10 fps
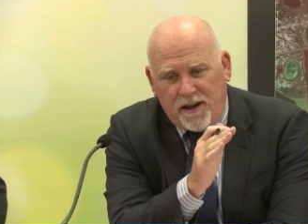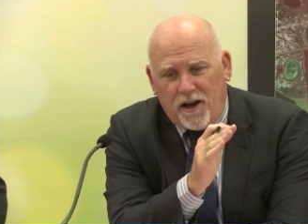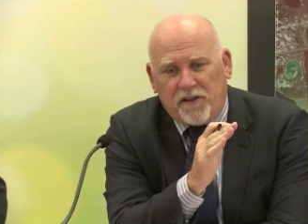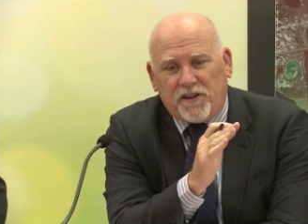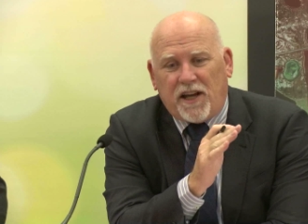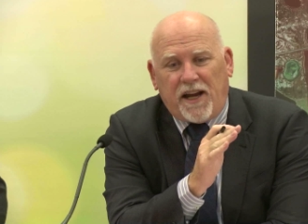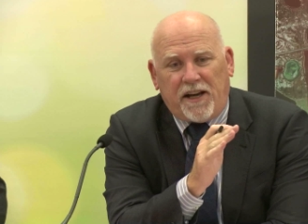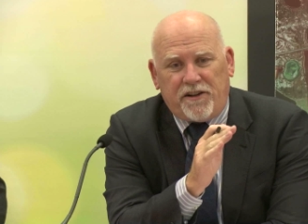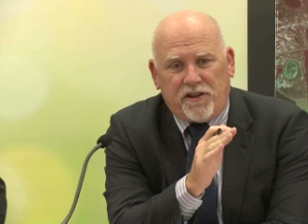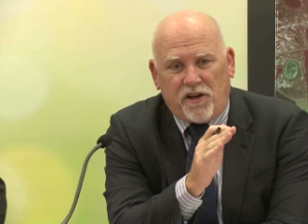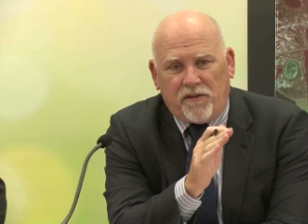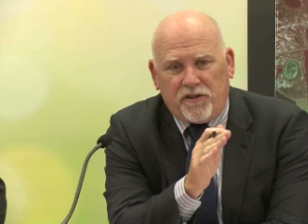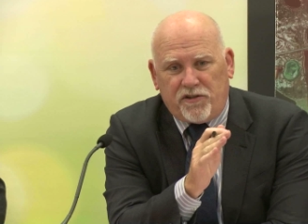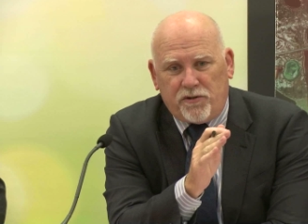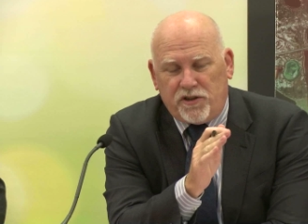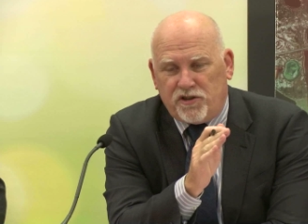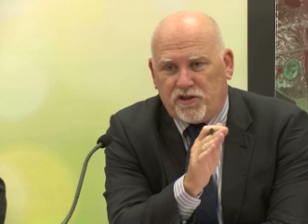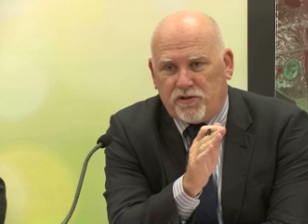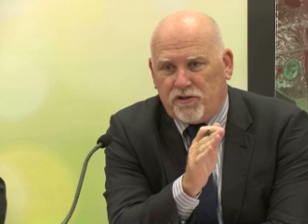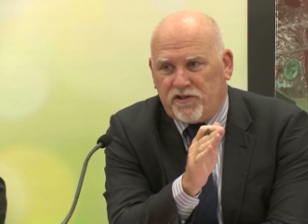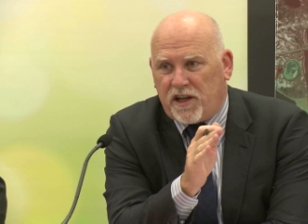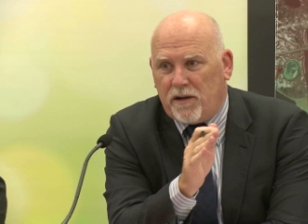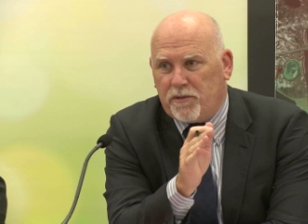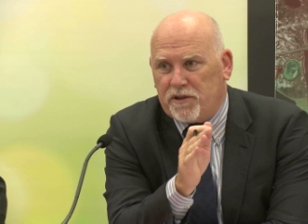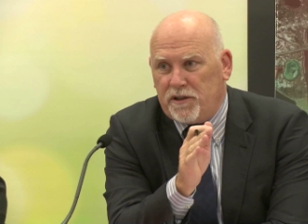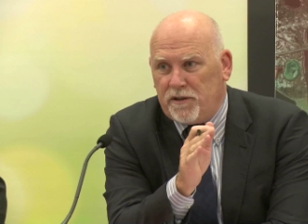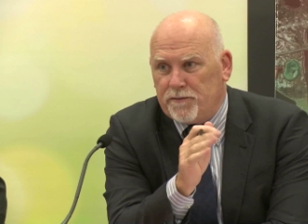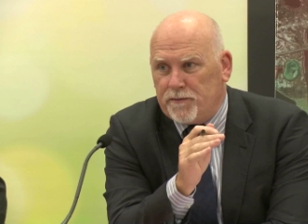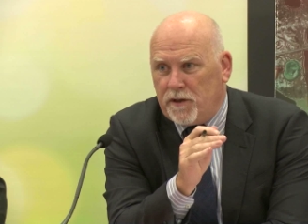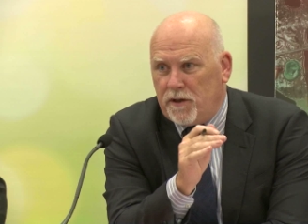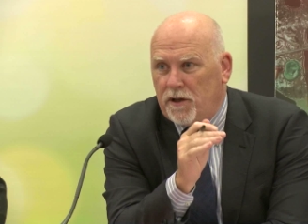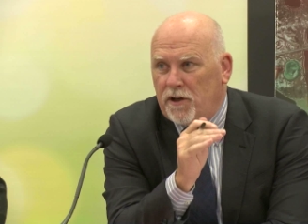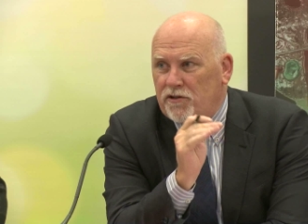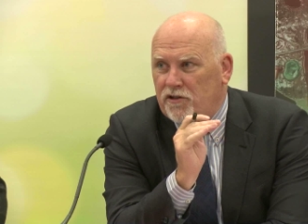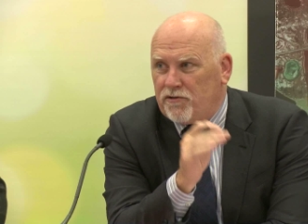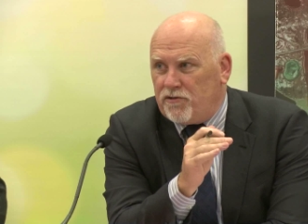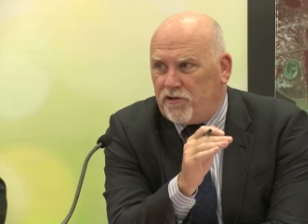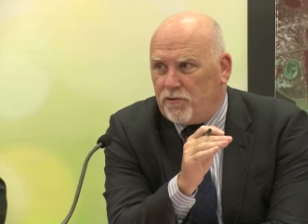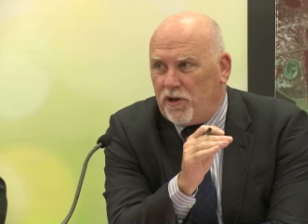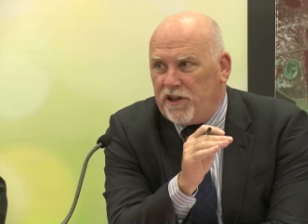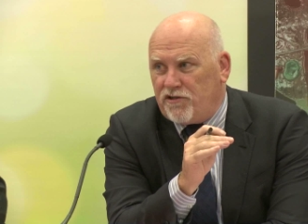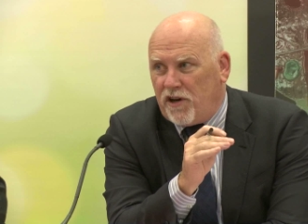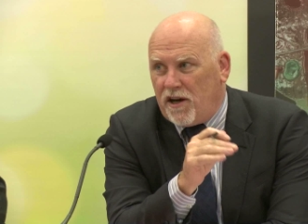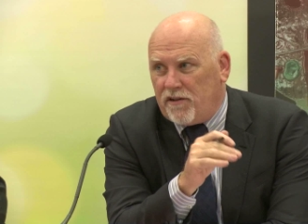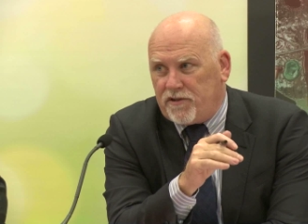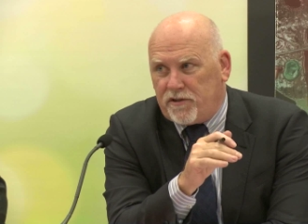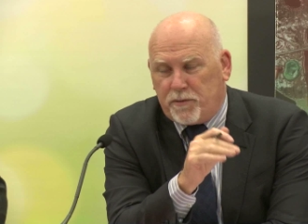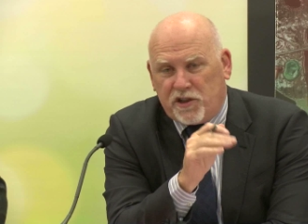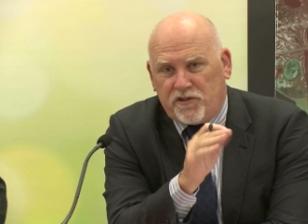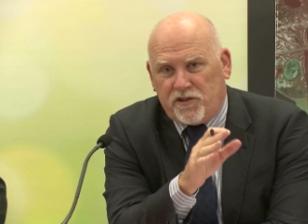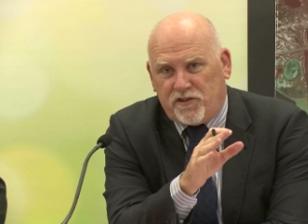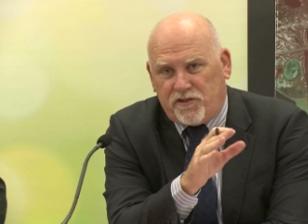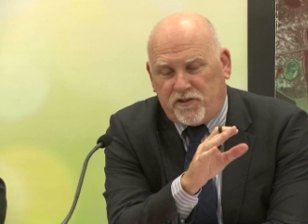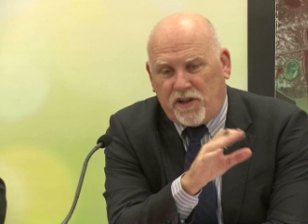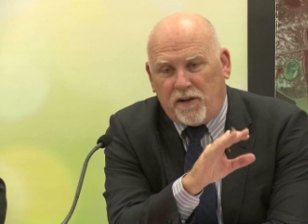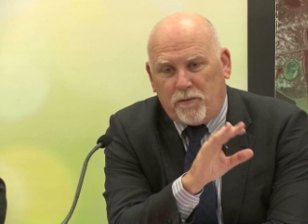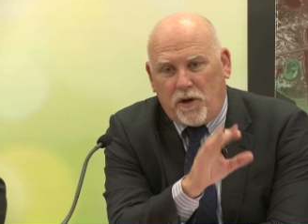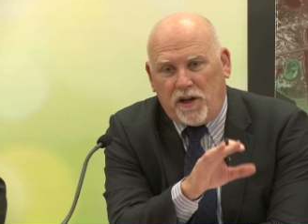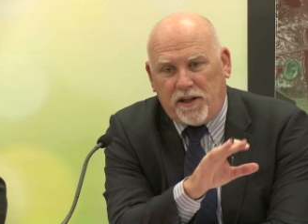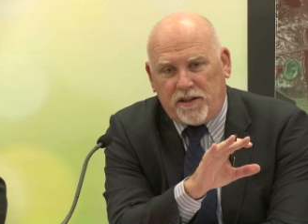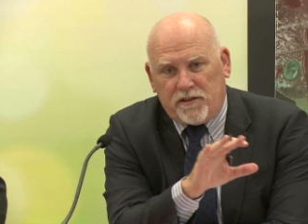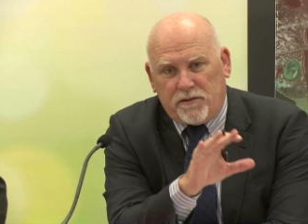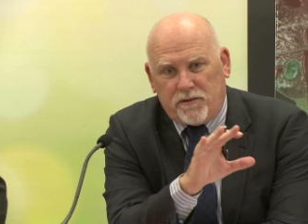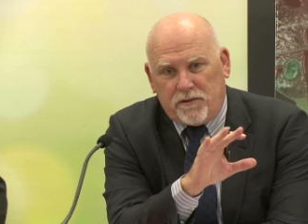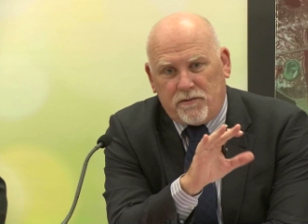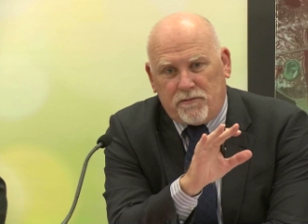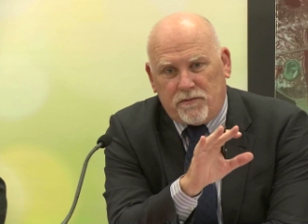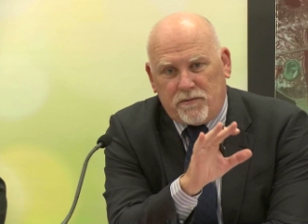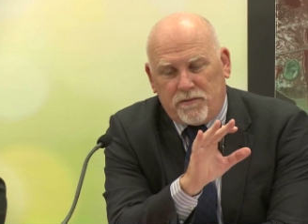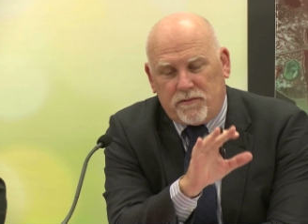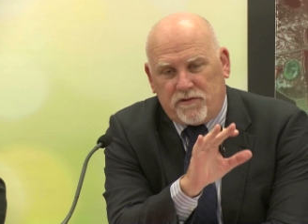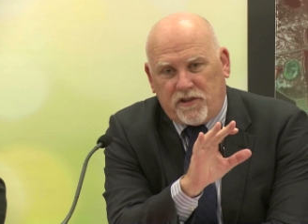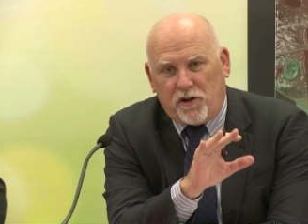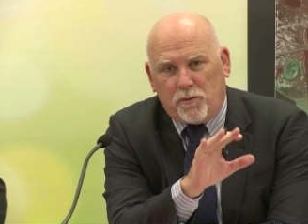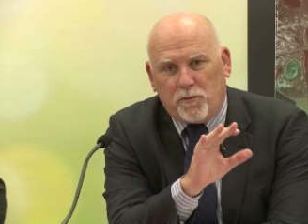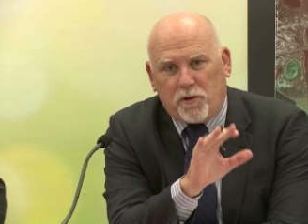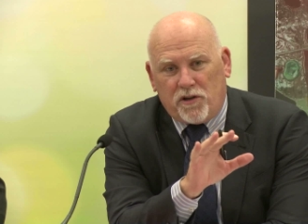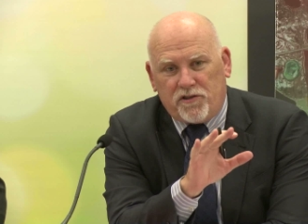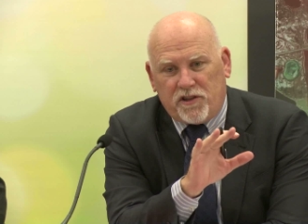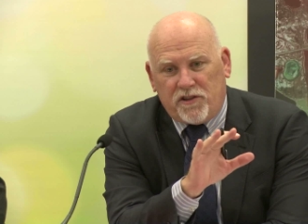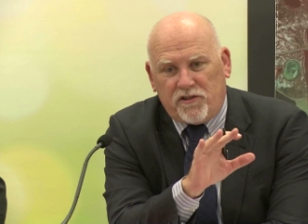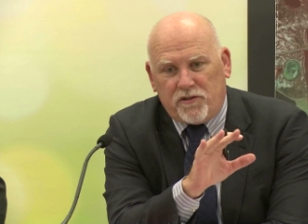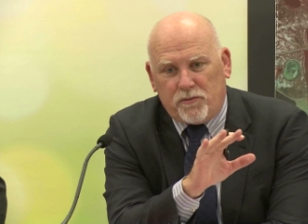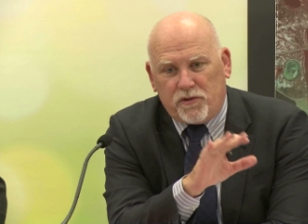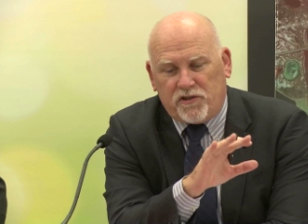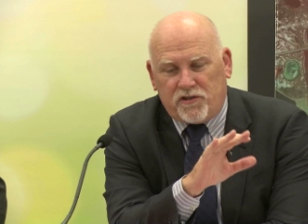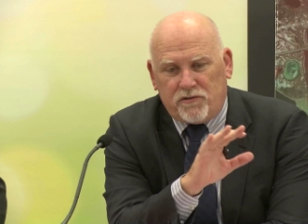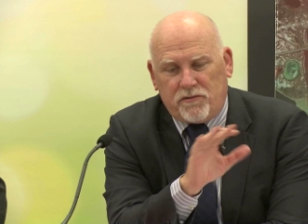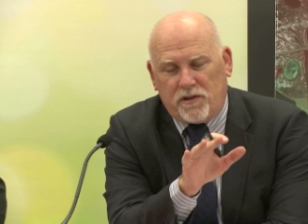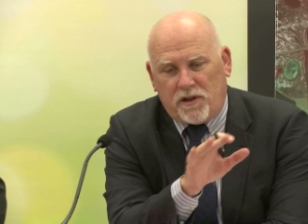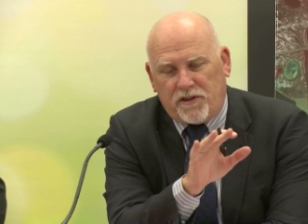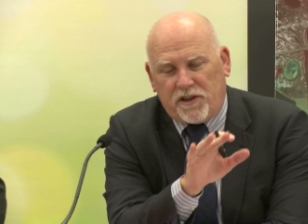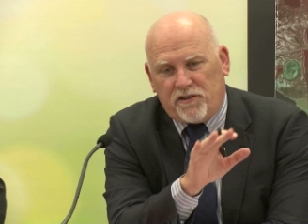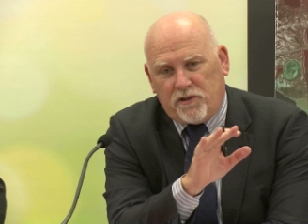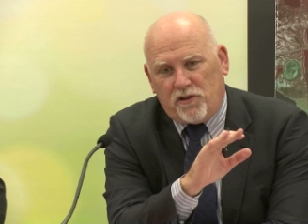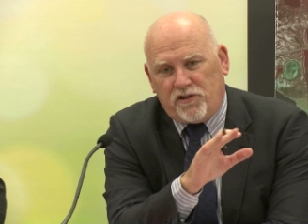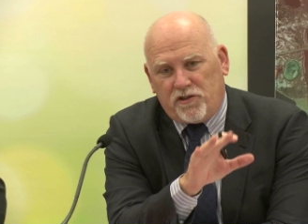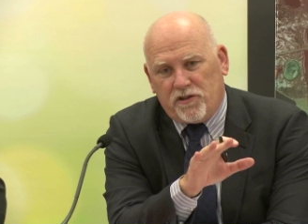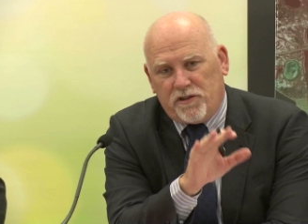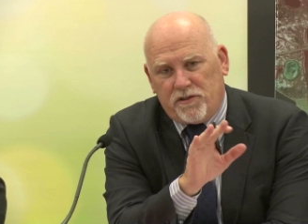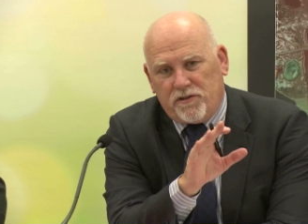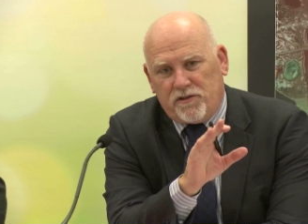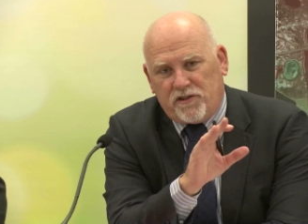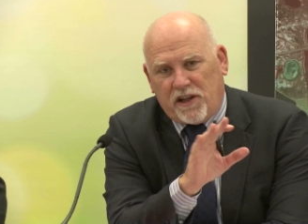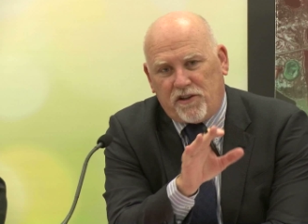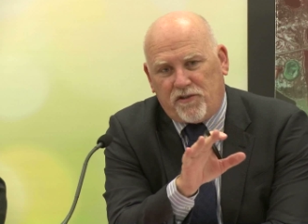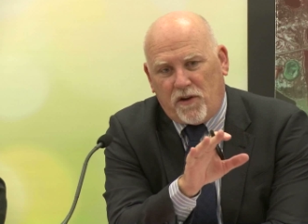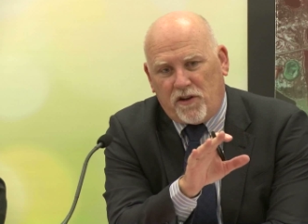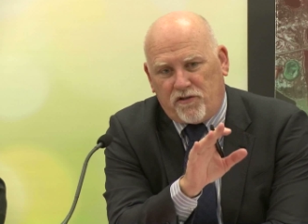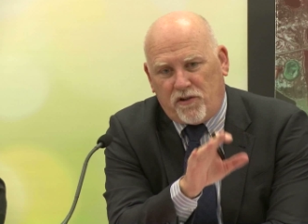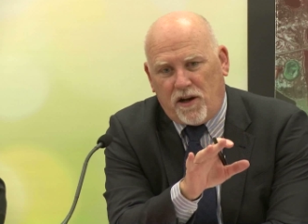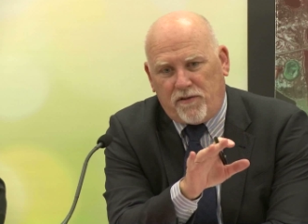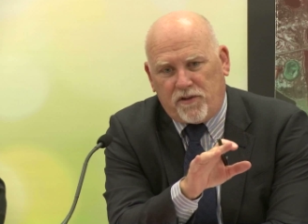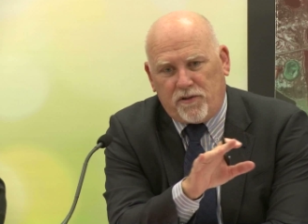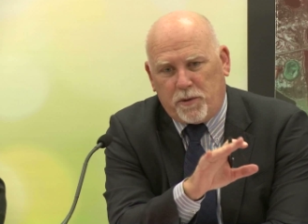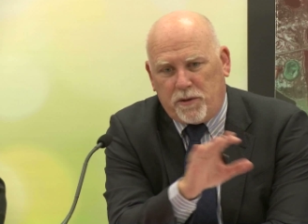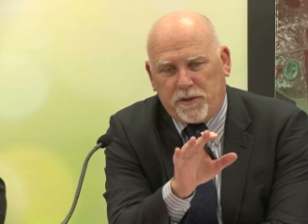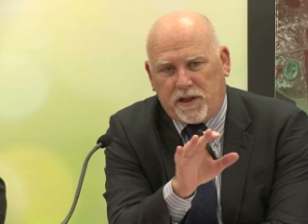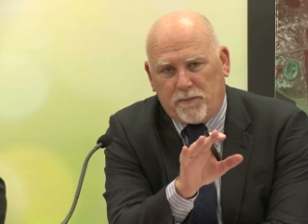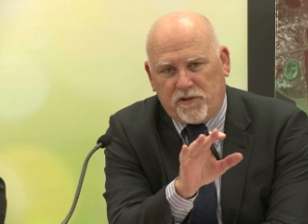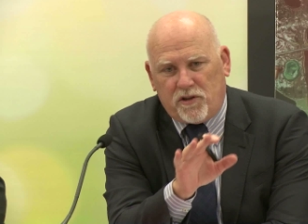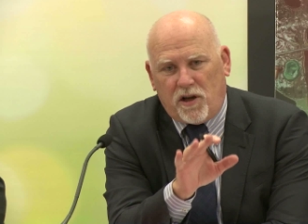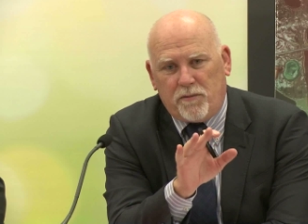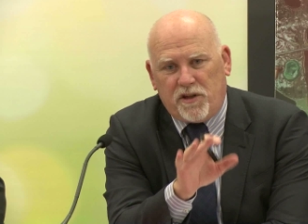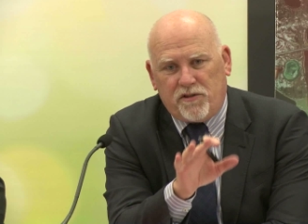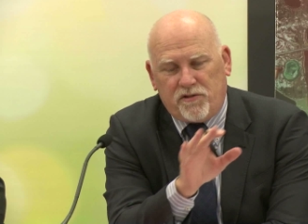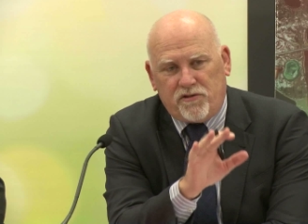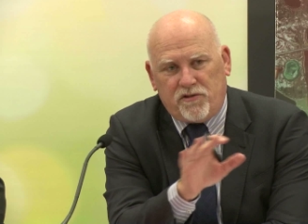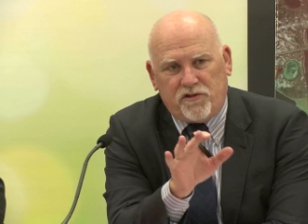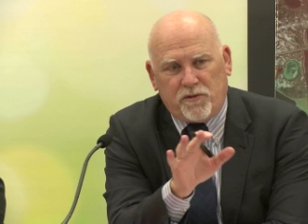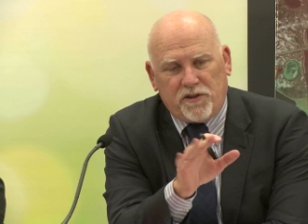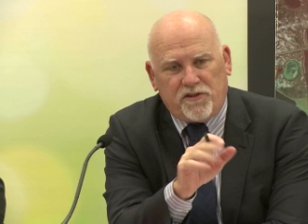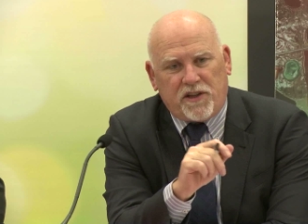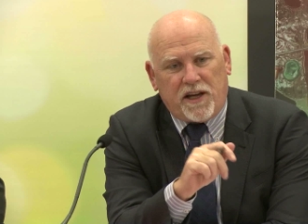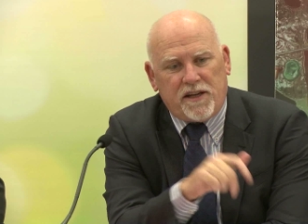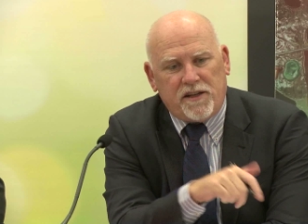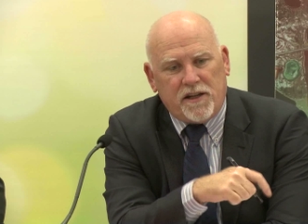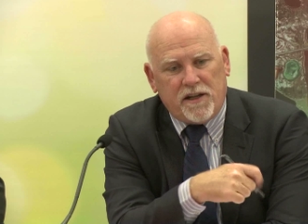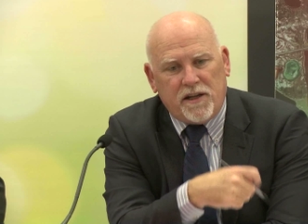I think they handed it over to an insurance company to redraft, because it's done by that terrible process, which I think is logical and satisfies drafters, but it becomes a nightmare to understand.